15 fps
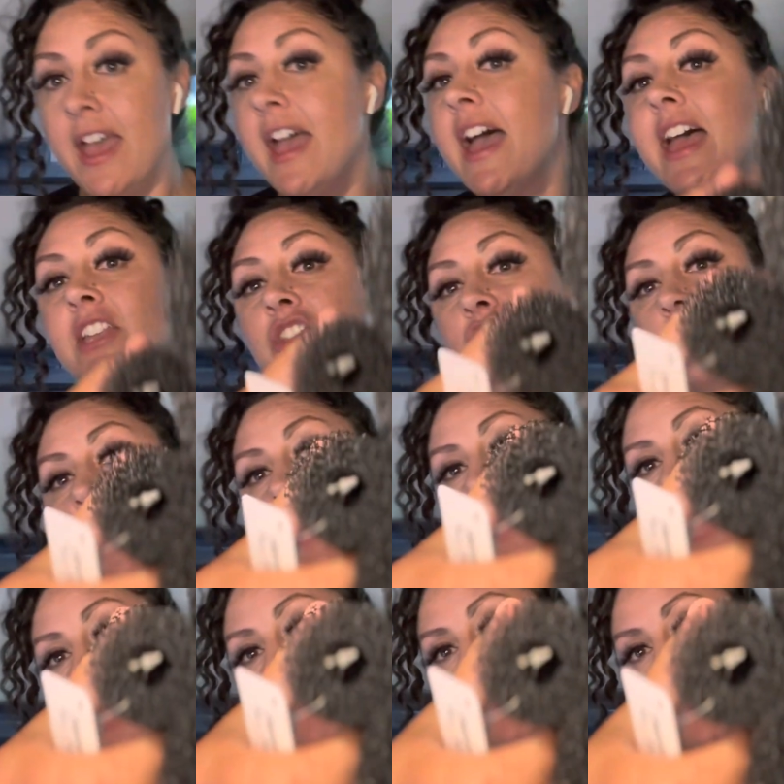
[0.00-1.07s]
and check
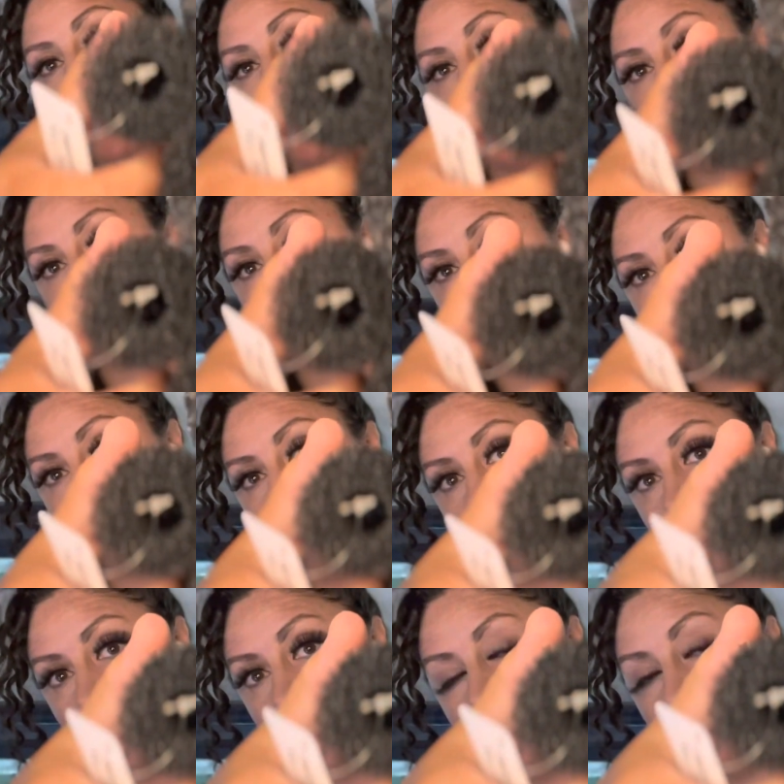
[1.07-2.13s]
out their grid
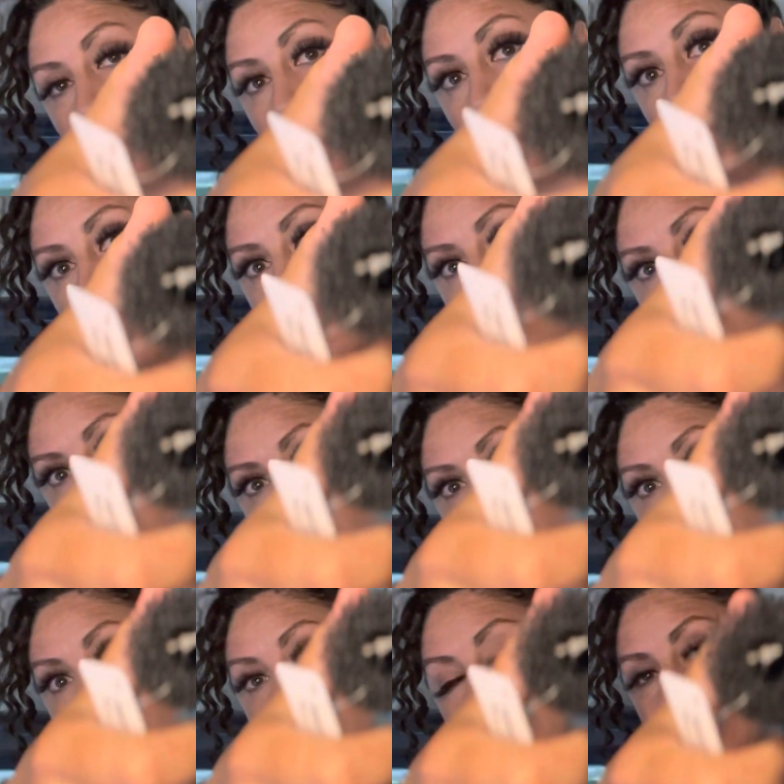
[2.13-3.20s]
for
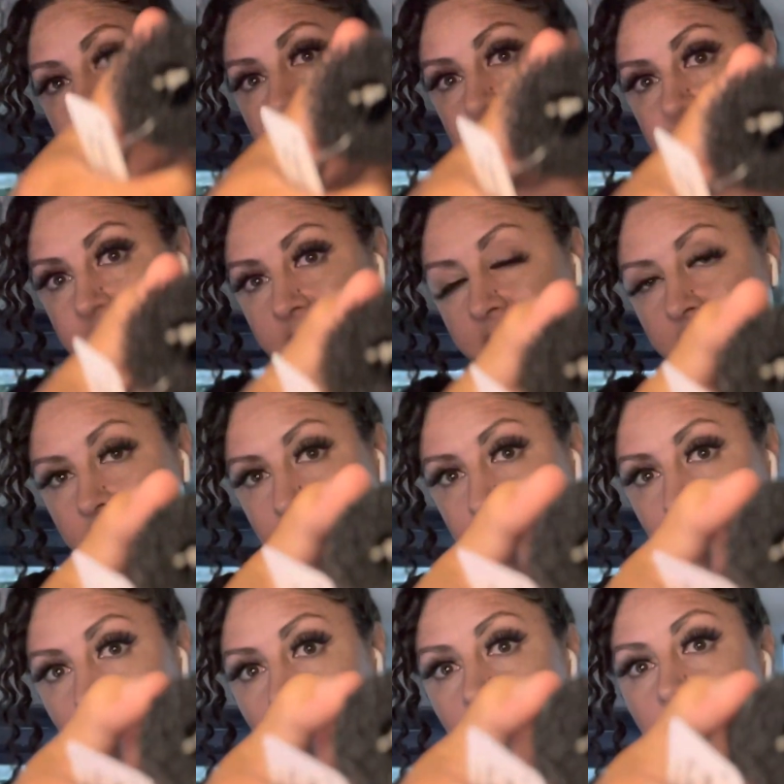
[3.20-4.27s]
the sizing.
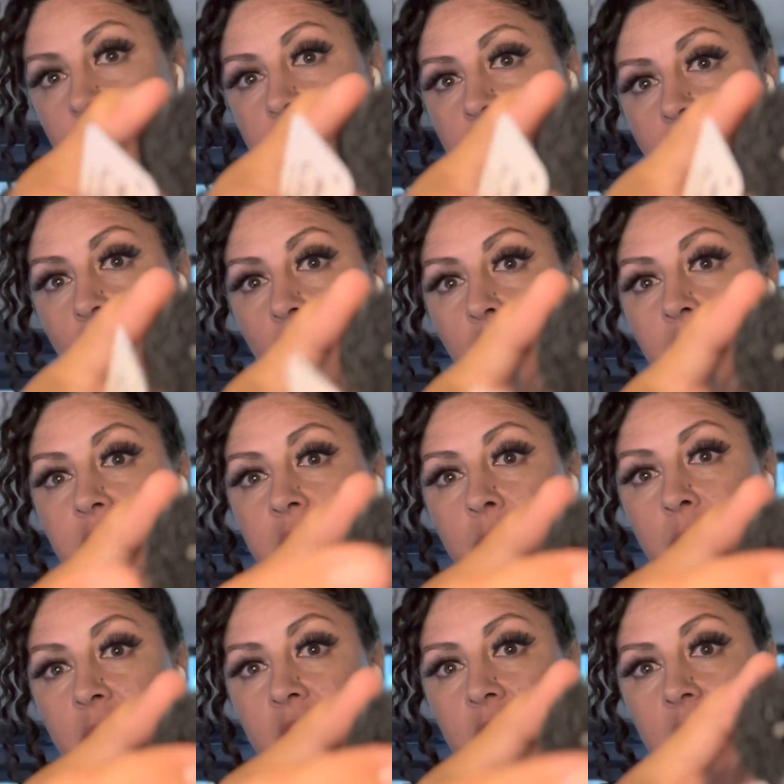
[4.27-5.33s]
Now, the
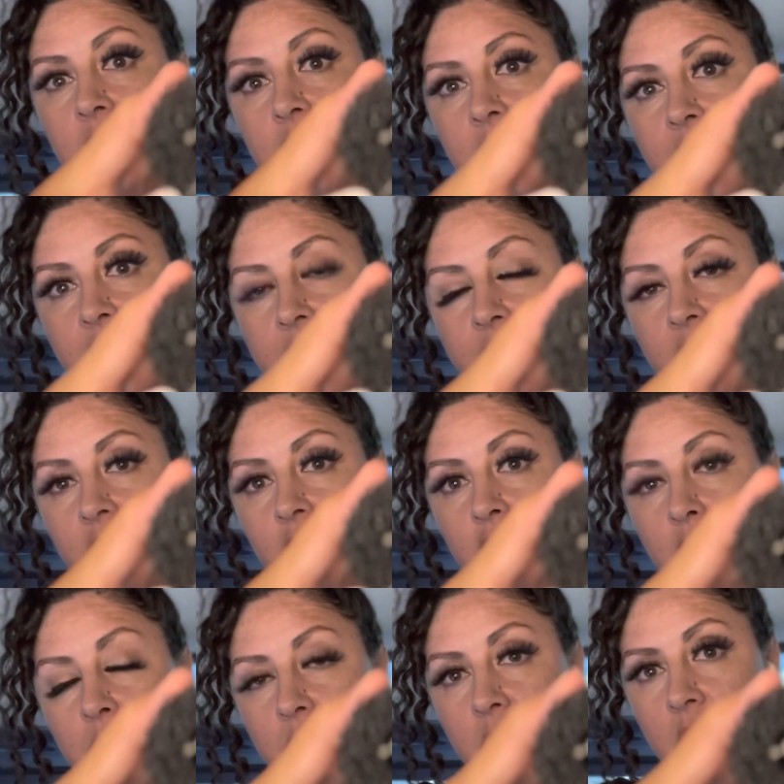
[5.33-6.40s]
mini and
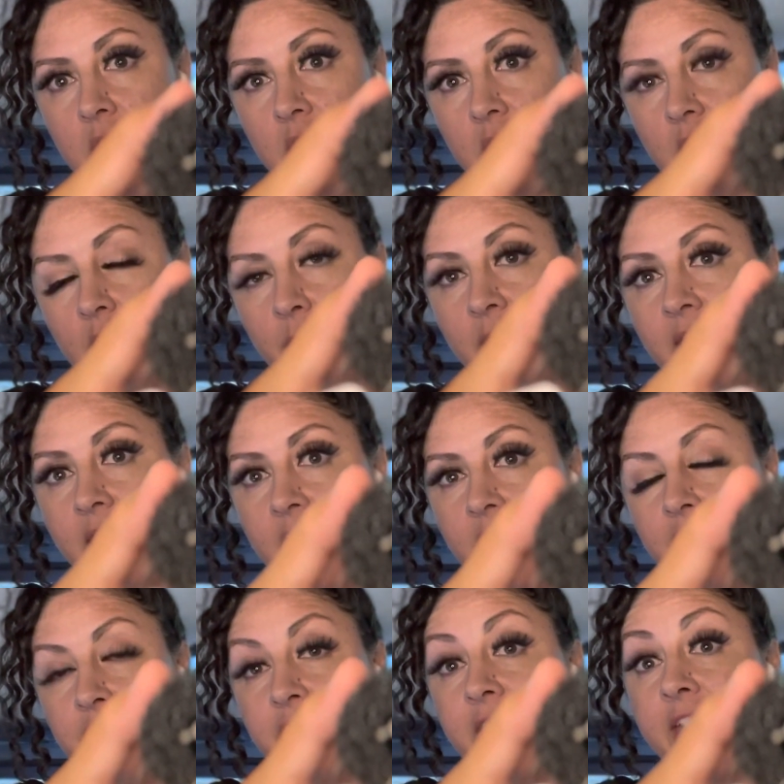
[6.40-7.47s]
the medium
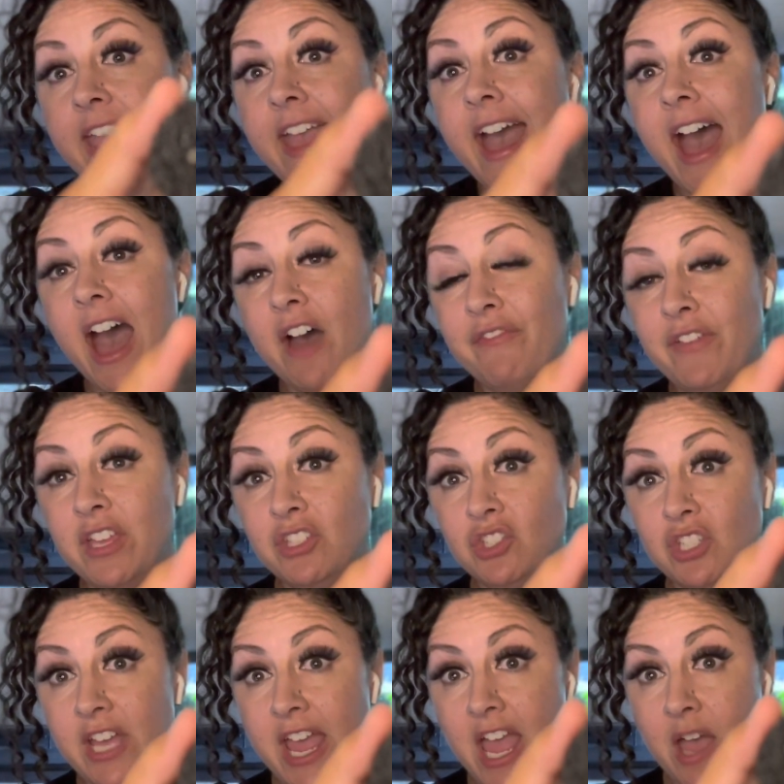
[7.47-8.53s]
have a 1/2 inch
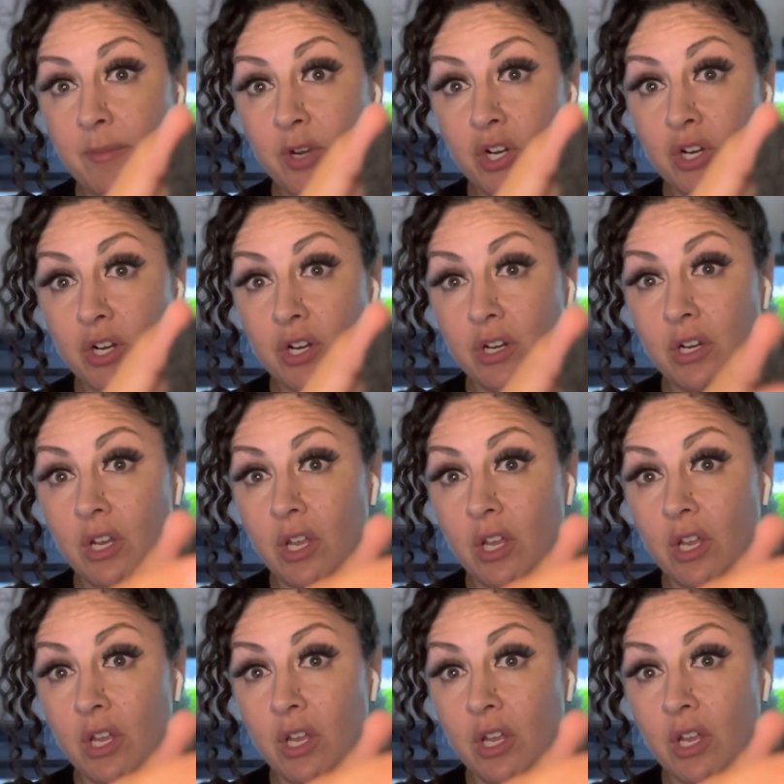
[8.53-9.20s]
diameter